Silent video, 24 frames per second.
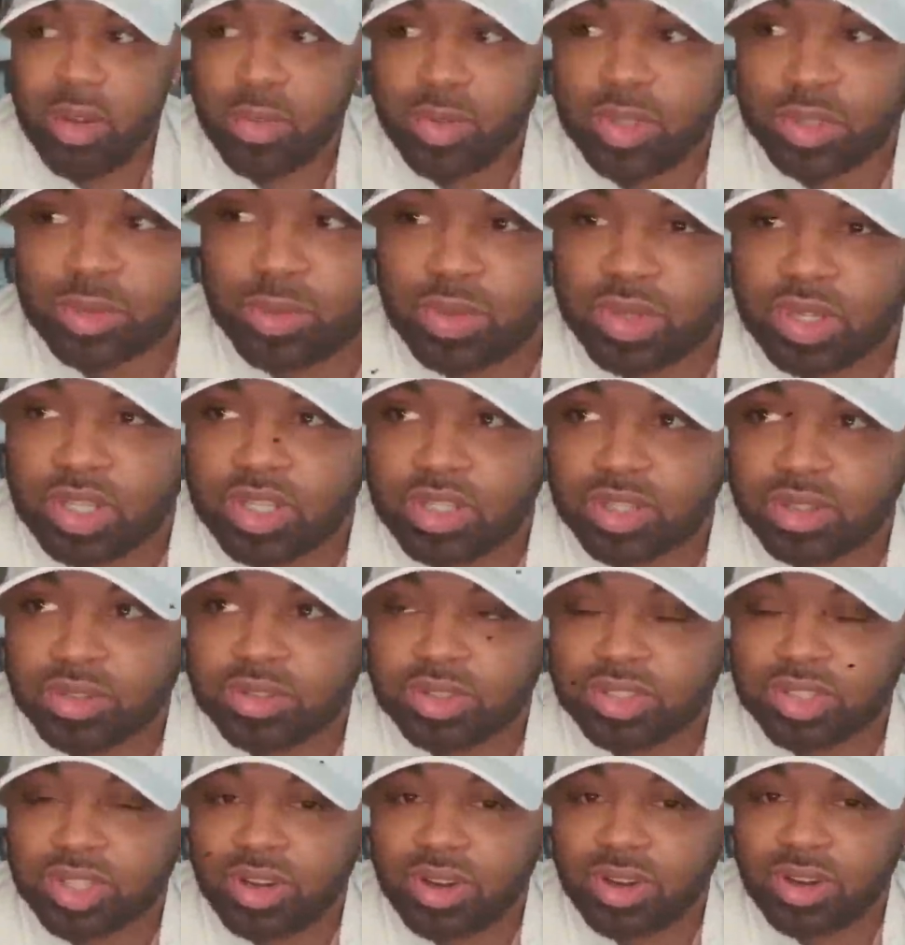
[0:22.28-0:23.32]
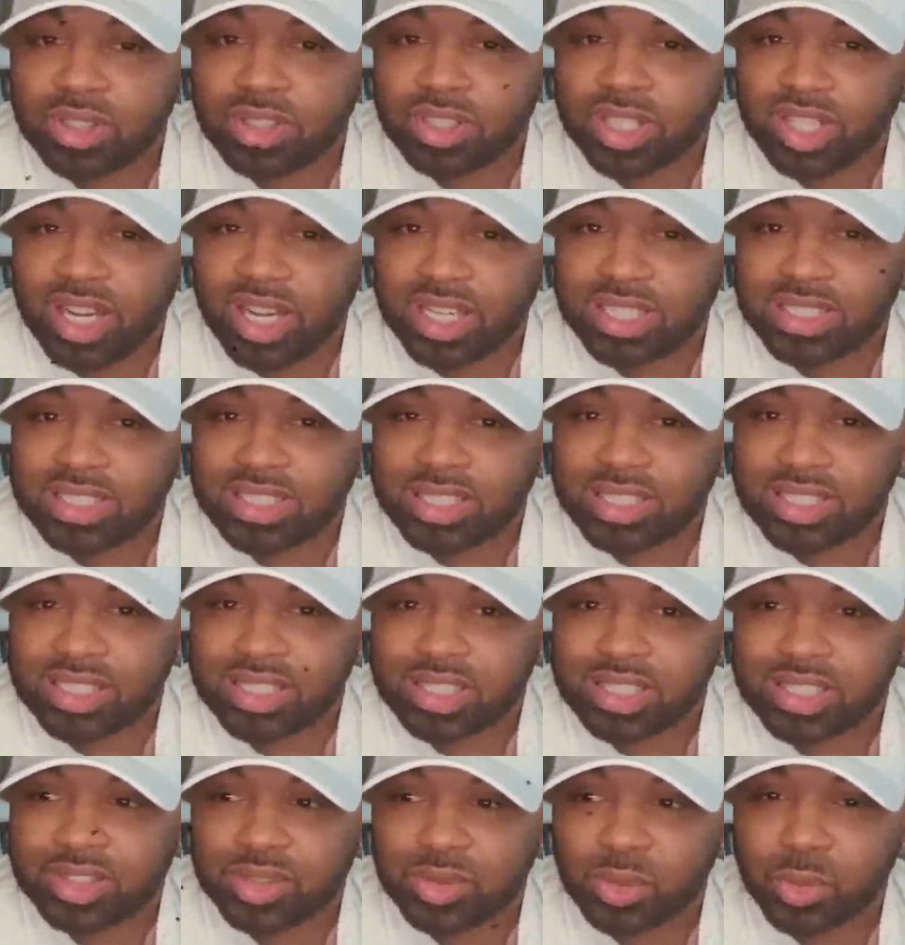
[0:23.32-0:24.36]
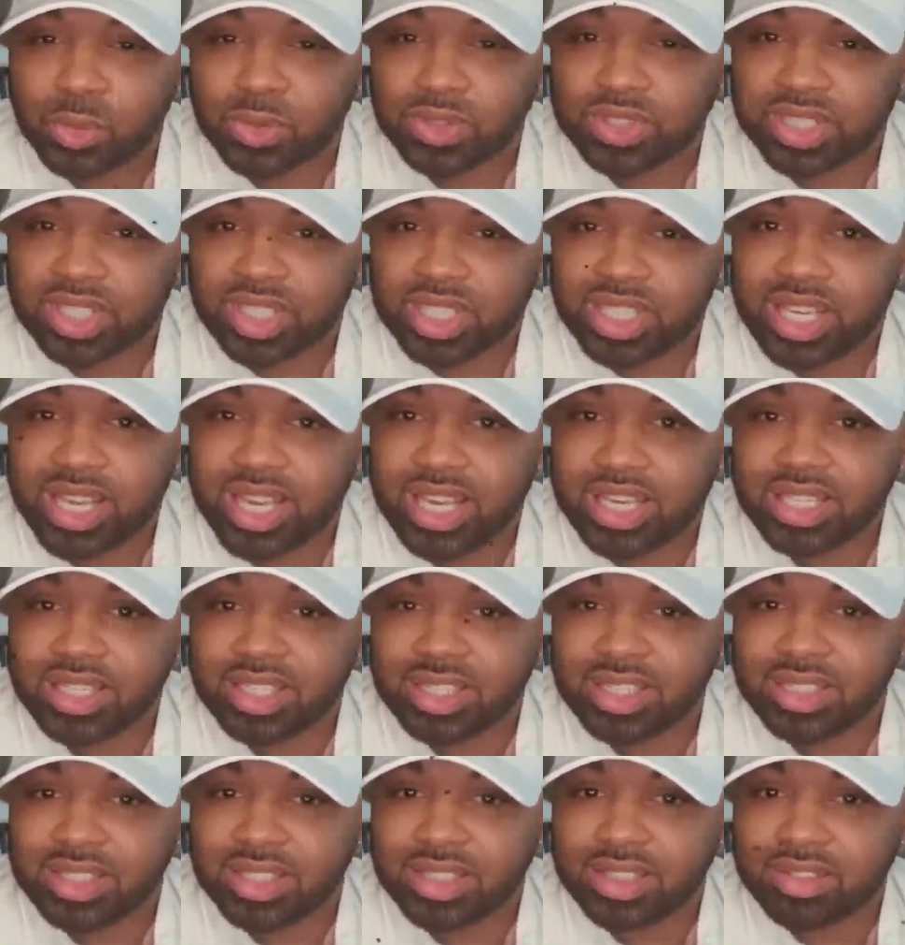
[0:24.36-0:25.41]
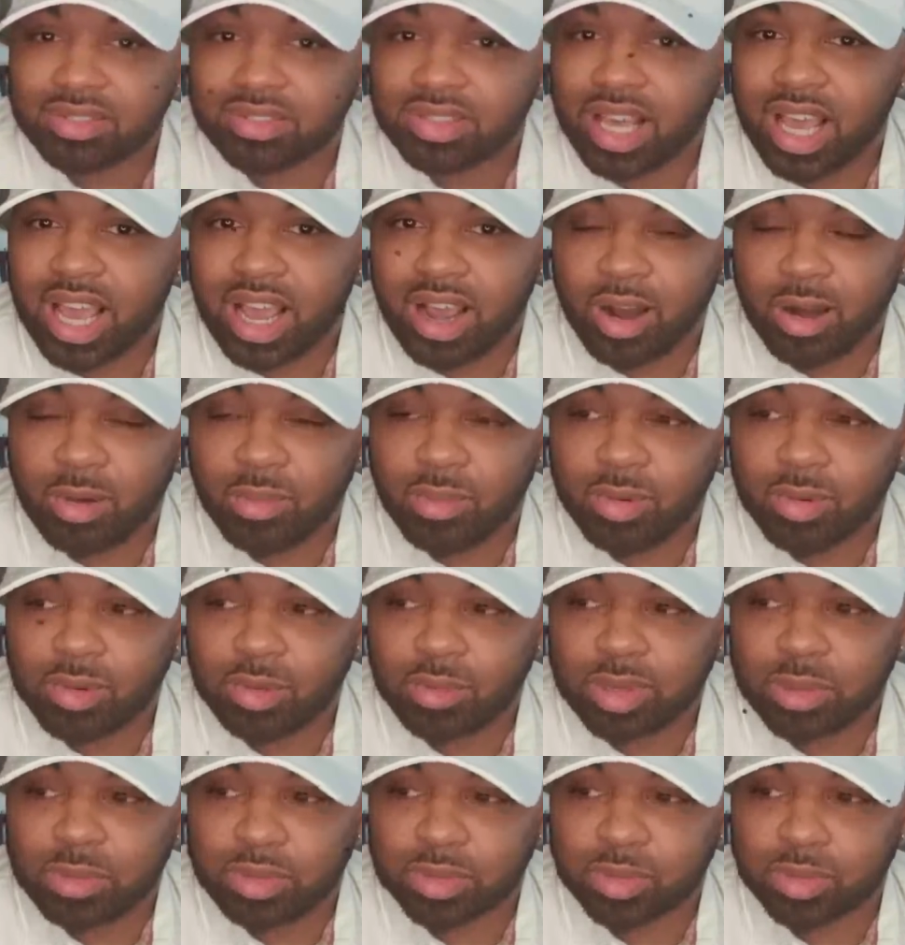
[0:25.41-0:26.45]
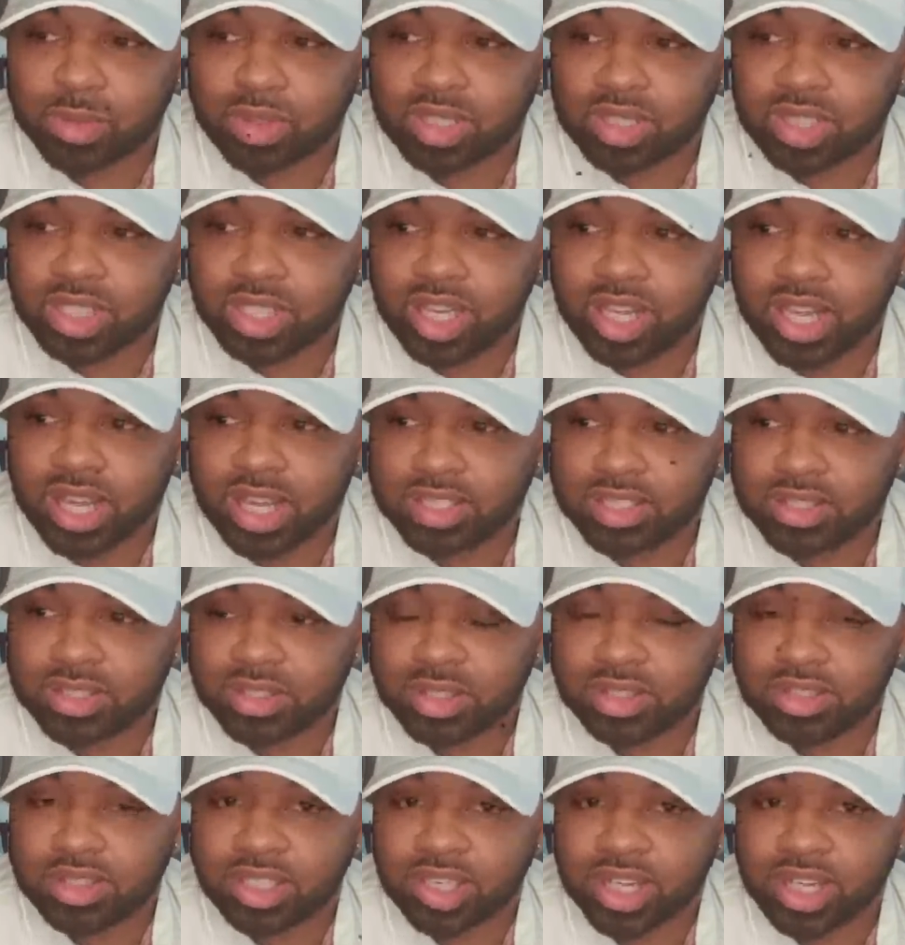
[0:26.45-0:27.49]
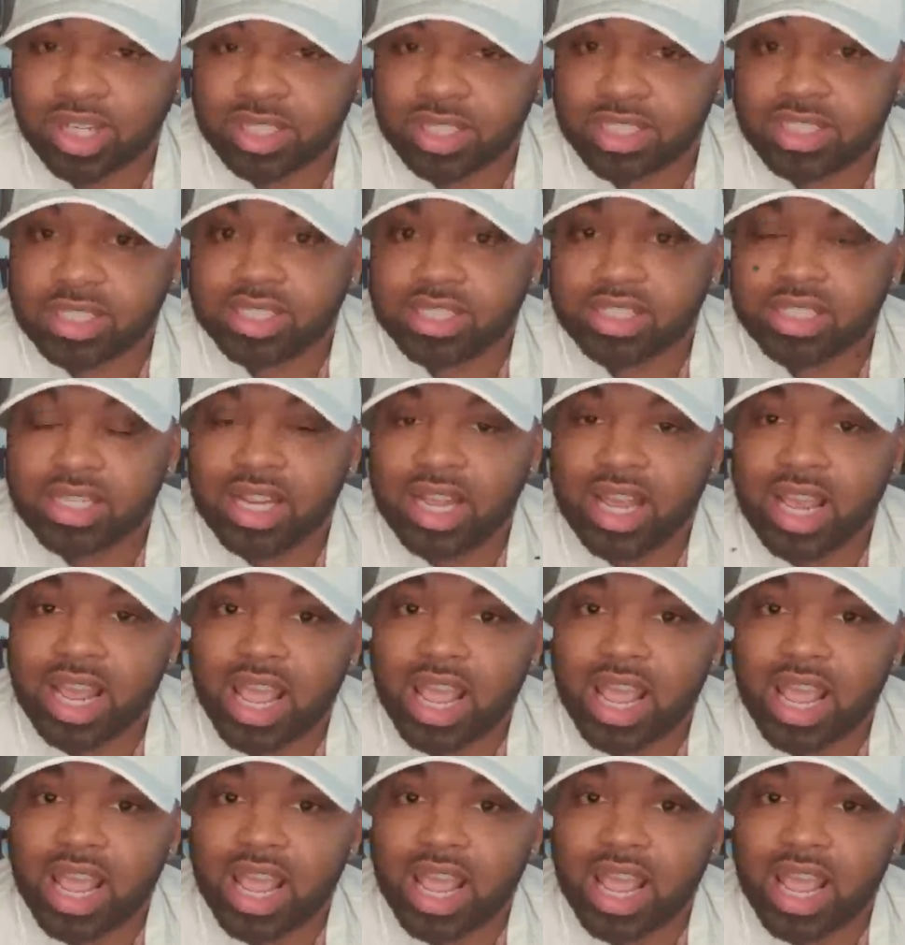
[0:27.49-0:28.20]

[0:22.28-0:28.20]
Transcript: was one of those songs that I did towards the end of the album. It was one of the last songs that I did.